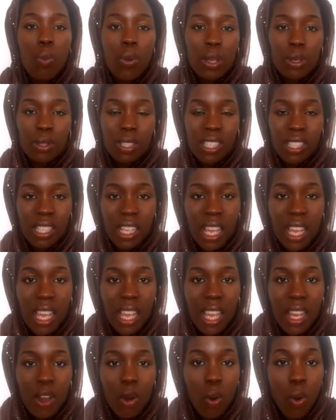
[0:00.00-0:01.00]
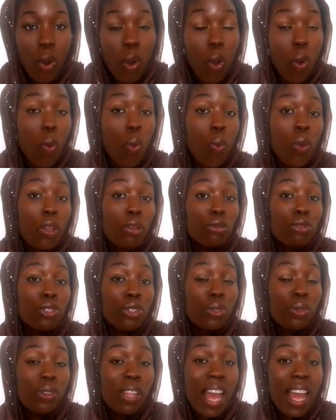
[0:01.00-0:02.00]
We'll see, or we'll
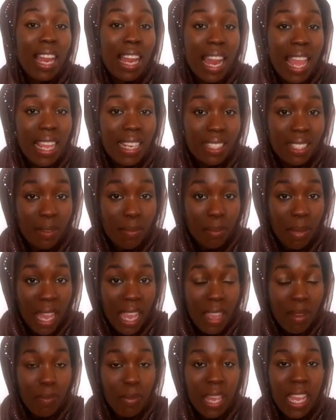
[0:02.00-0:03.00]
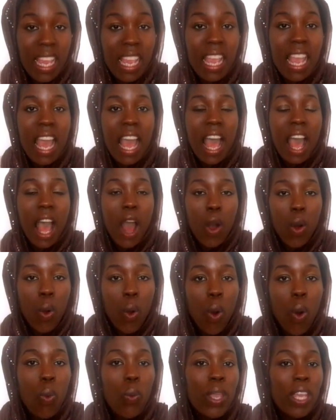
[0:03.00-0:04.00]
do that later maybe,
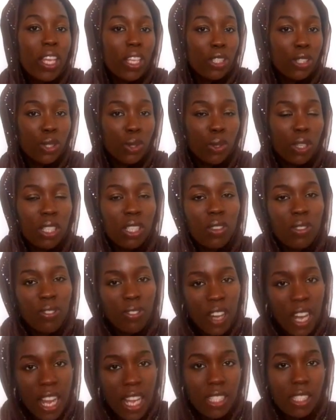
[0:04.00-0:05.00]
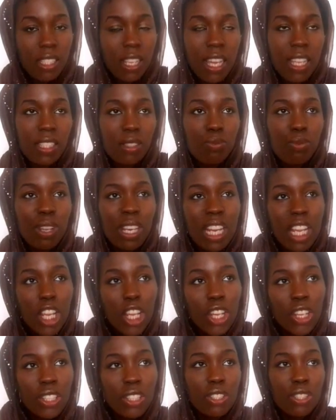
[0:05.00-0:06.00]
or we can do this first. It's really
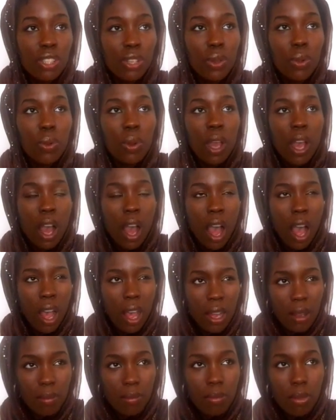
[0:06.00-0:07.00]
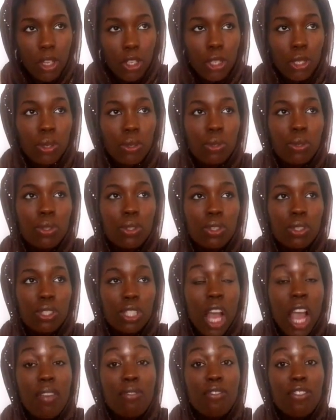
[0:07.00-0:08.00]
good to use
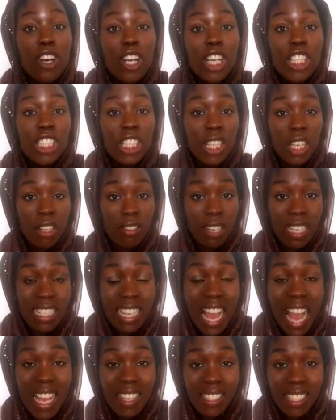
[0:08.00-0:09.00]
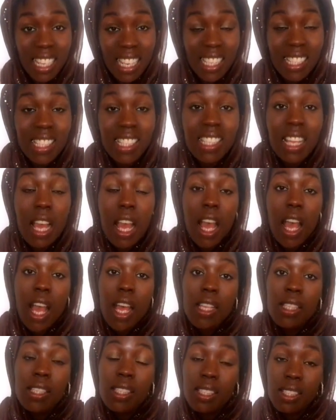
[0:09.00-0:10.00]
diversionary tactics
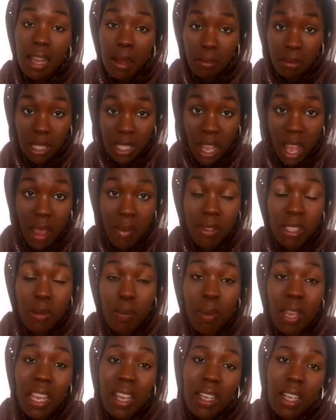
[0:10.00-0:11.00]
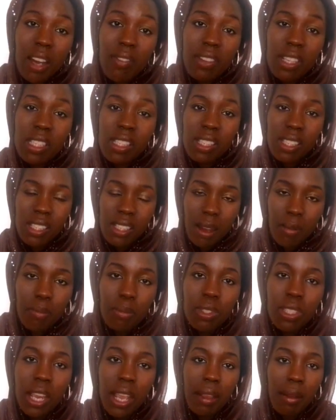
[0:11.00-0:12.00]
sometimes to pick another
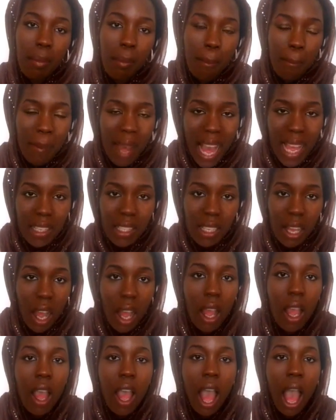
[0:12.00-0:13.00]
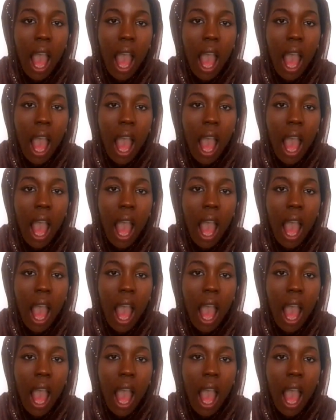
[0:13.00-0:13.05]
subject matter,